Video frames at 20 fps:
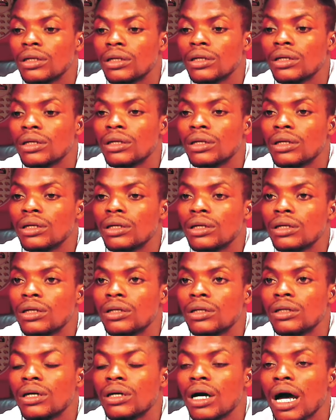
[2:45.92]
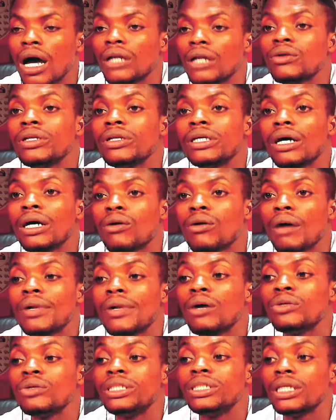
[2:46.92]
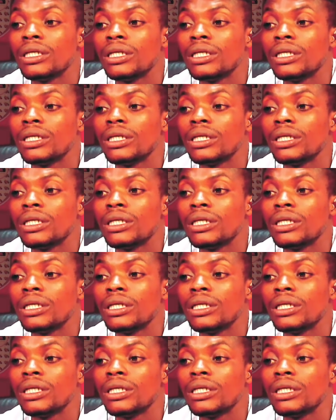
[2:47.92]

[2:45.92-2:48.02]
I know the camera with you.